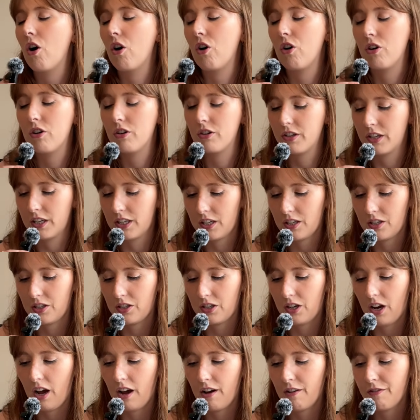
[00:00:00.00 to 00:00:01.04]
all this
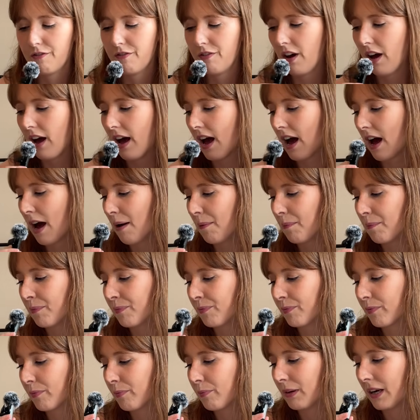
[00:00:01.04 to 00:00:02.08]
stuff.
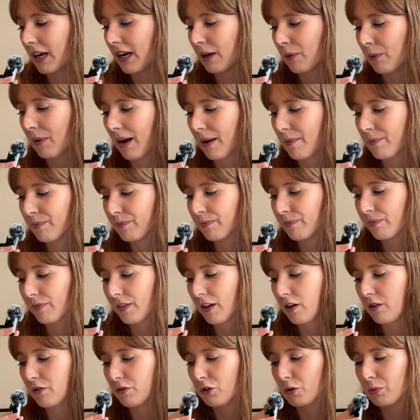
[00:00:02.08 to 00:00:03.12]
But anyway,
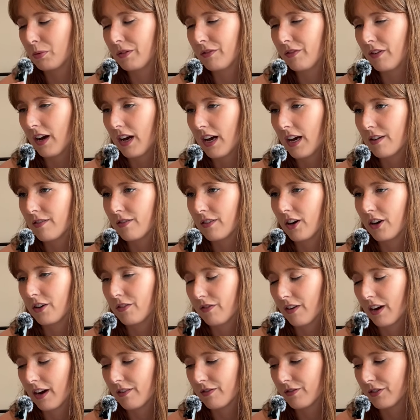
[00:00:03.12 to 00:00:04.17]
4.5 out of
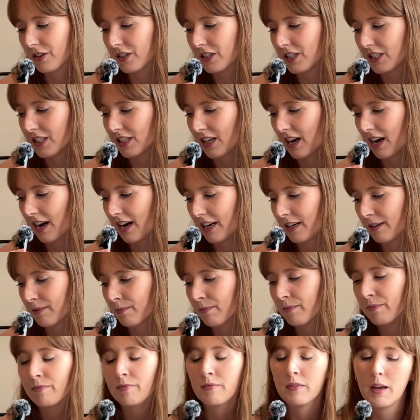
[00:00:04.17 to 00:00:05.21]
5 for the design.
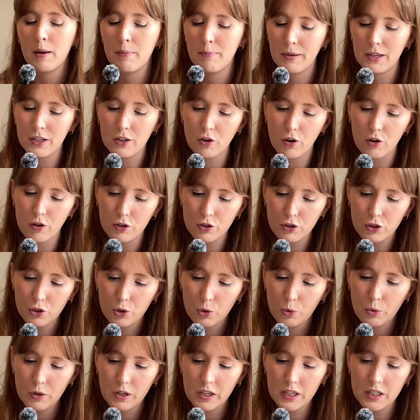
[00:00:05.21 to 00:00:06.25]
My yarn
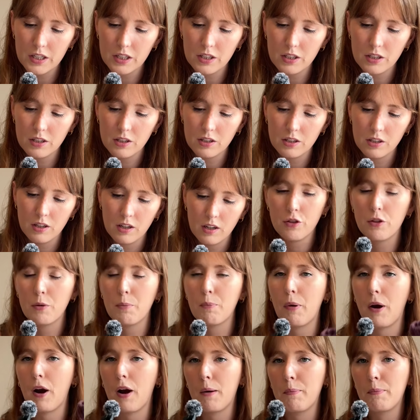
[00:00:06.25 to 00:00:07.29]
choice, the
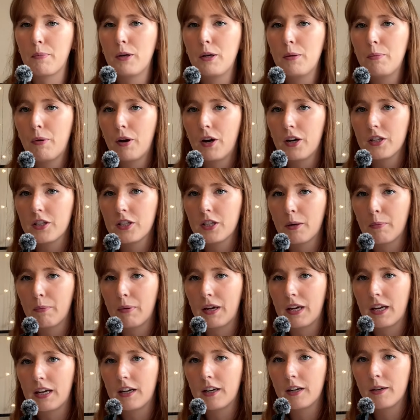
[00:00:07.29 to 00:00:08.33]
purple parts up
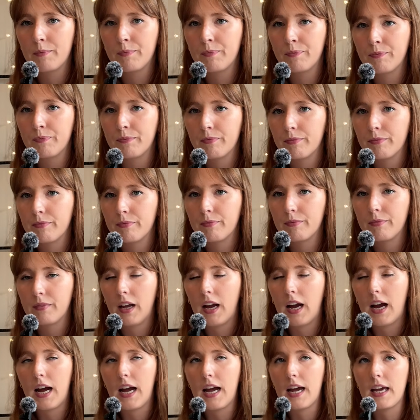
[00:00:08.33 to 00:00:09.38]
here,
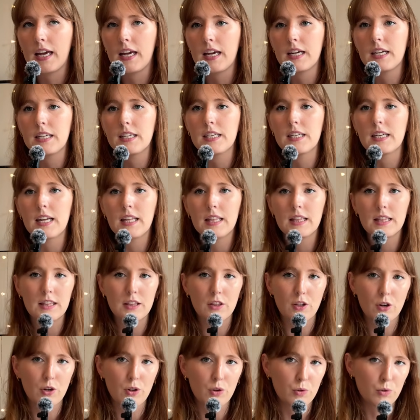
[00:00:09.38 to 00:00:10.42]
I knit
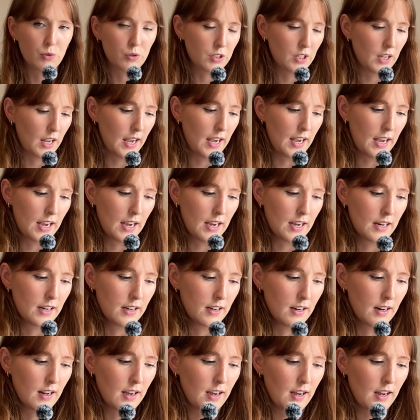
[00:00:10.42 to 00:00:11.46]
those
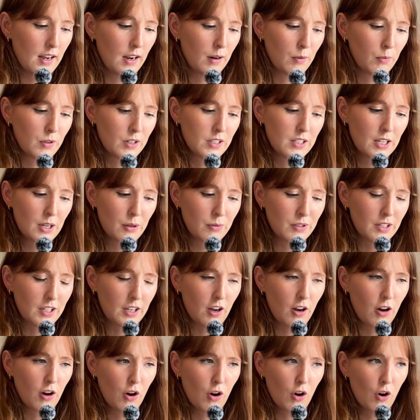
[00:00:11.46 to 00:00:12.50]
in, I want to say it was like
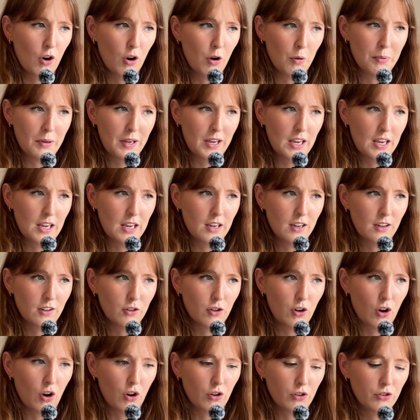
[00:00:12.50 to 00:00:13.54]
a hobby
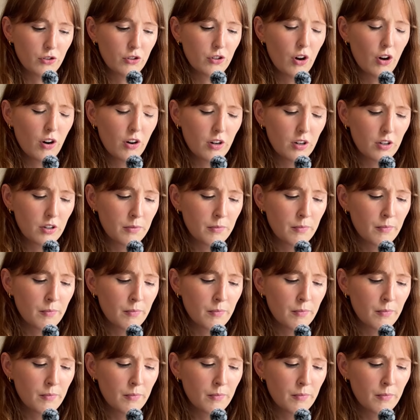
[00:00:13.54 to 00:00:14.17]
cotton yarn,